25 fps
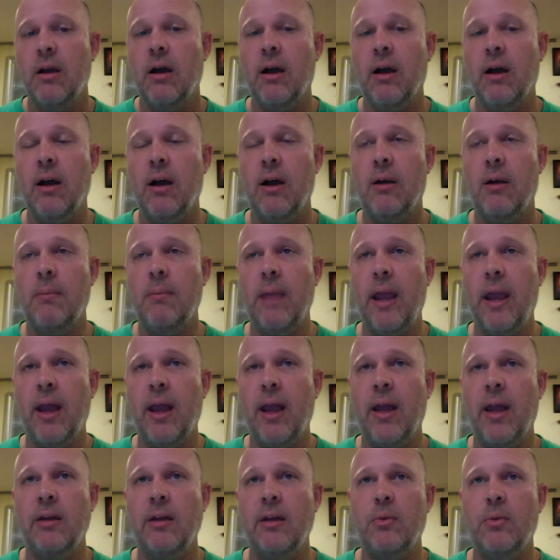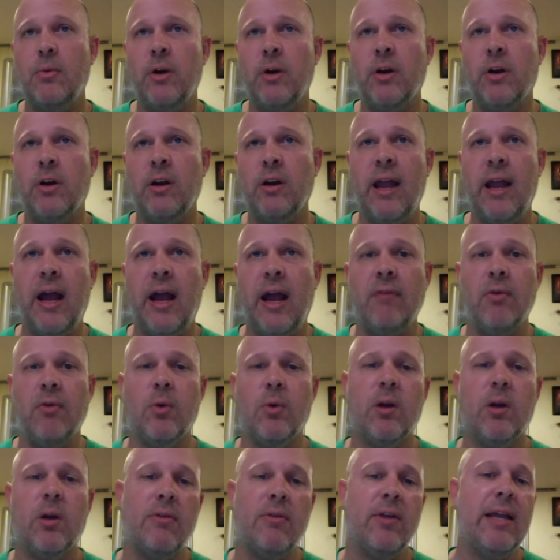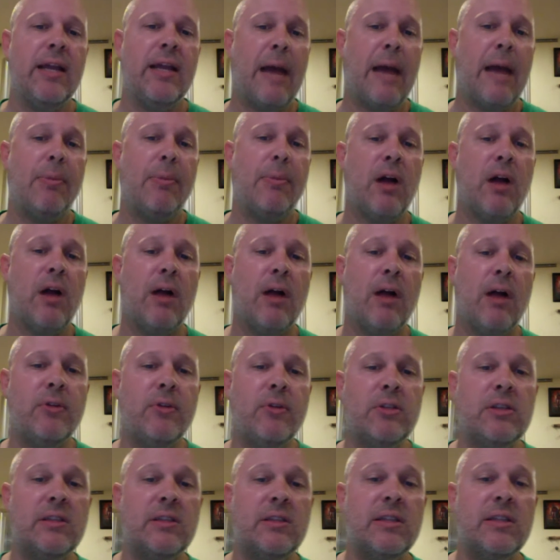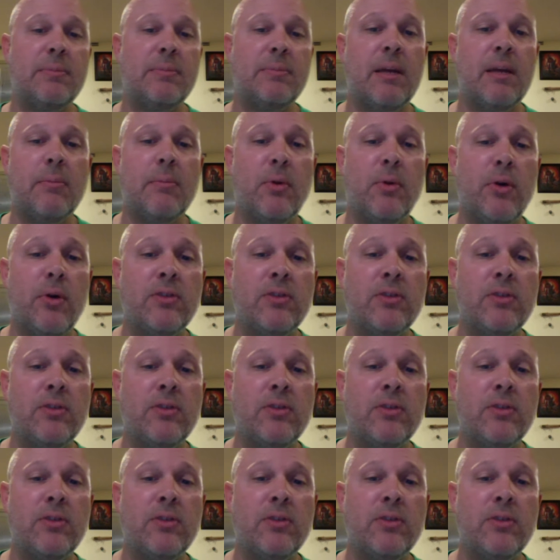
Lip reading: And we're going to have a Recovery Capital Conference in September,